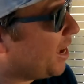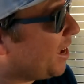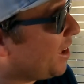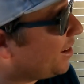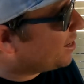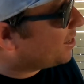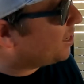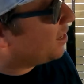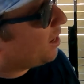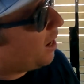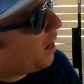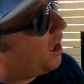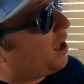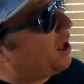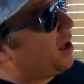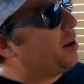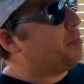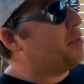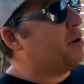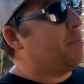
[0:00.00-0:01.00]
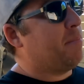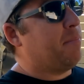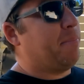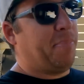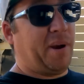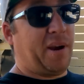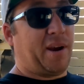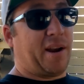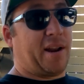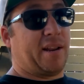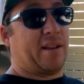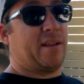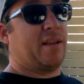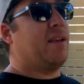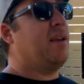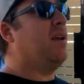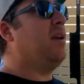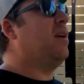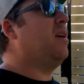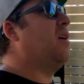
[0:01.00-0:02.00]
yet, but
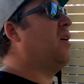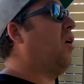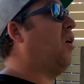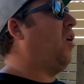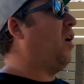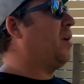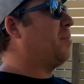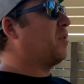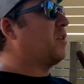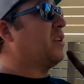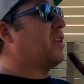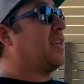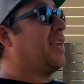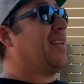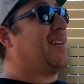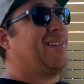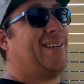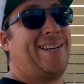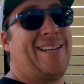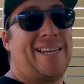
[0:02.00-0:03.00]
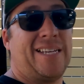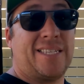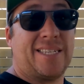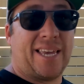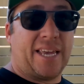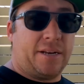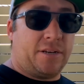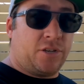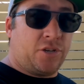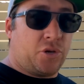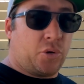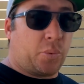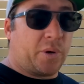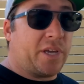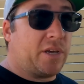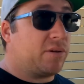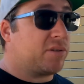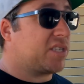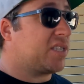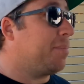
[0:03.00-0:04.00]
I'm gonna need to get new
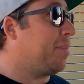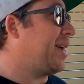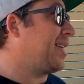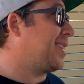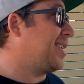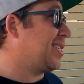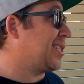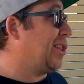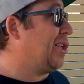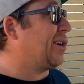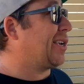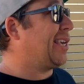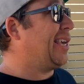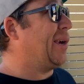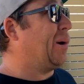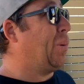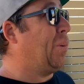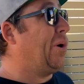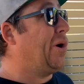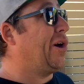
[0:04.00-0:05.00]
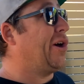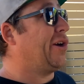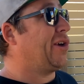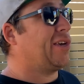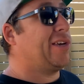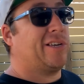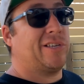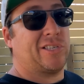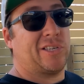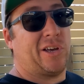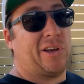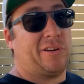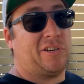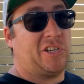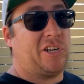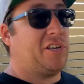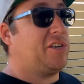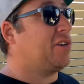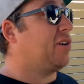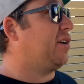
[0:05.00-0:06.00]
wheels to make this lock kit work. So I'll
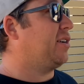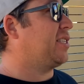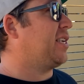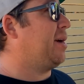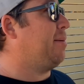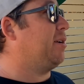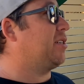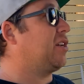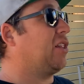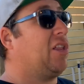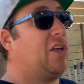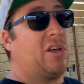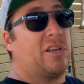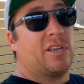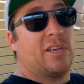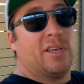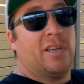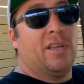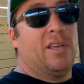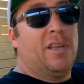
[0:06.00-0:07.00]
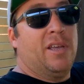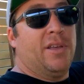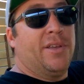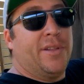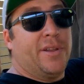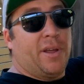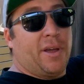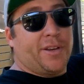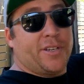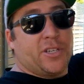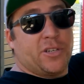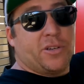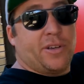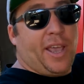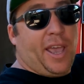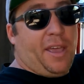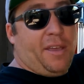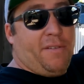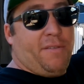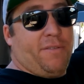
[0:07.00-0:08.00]
show you guys how much lock I do
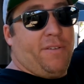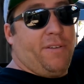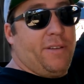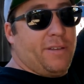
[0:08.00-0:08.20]
have.